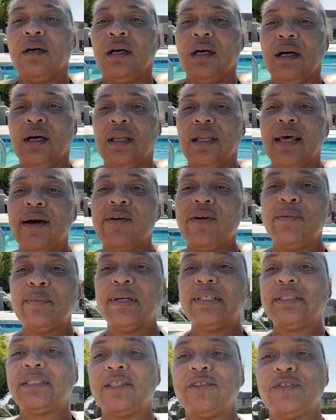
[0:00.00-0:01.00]
allowing
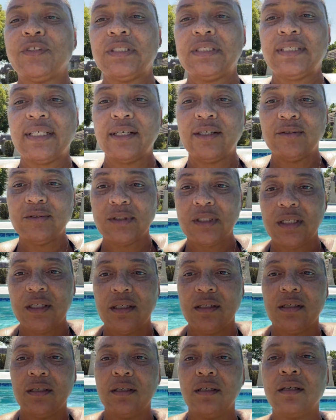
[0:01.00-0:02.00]
myself to doubt
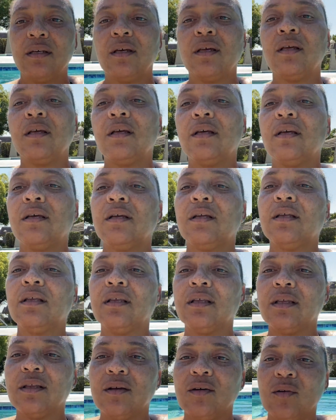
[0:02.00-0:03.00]

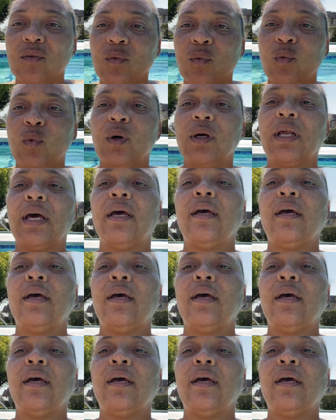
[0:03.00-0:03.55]
what